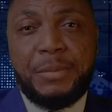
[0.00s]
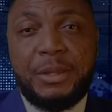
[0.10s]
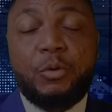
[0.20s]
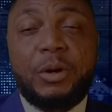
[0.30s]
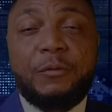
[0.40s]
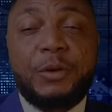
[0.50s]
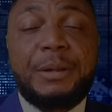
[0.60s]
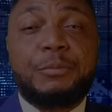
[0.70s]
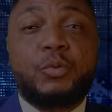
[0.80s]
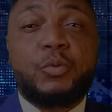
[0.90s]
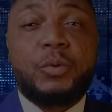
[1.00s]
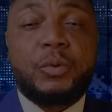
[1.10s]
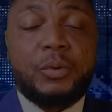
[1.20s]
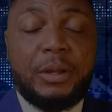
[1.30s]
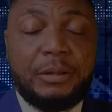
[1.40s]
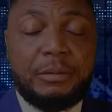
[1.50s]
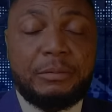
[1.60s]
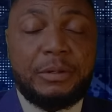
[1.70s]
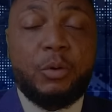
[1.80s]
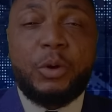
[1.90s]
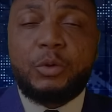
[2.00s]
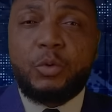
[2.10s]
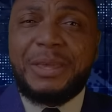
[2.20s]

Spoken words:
in order for them to, in order to